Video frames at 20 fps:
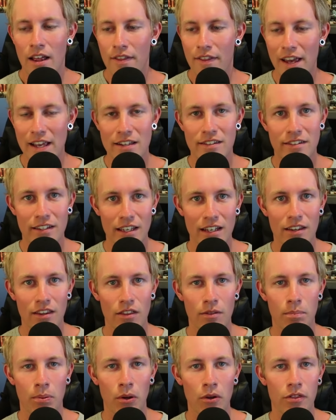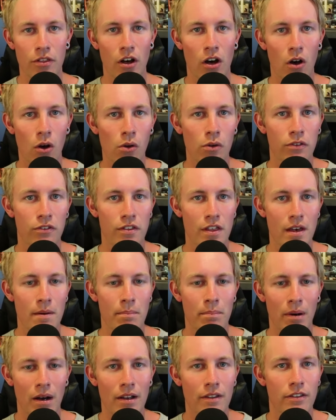They did put the holes there,
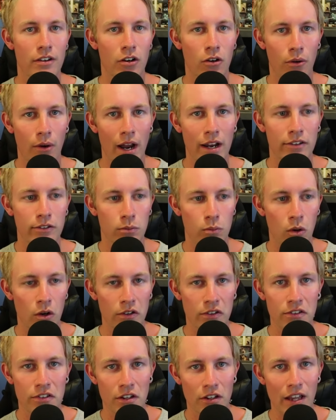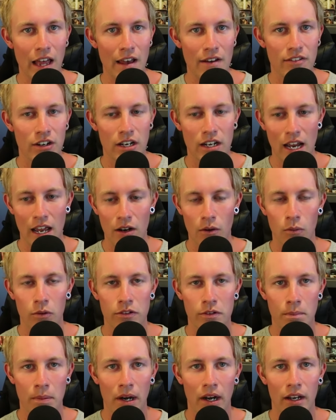but the cracks were still evident, and it
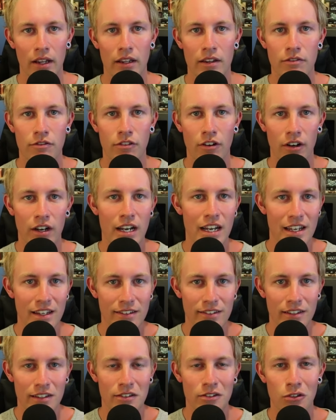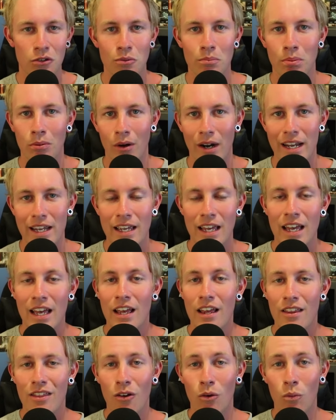was apparently very easy to break
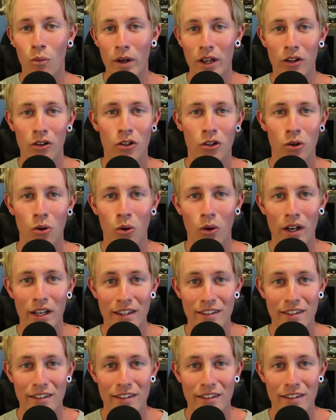the wheel core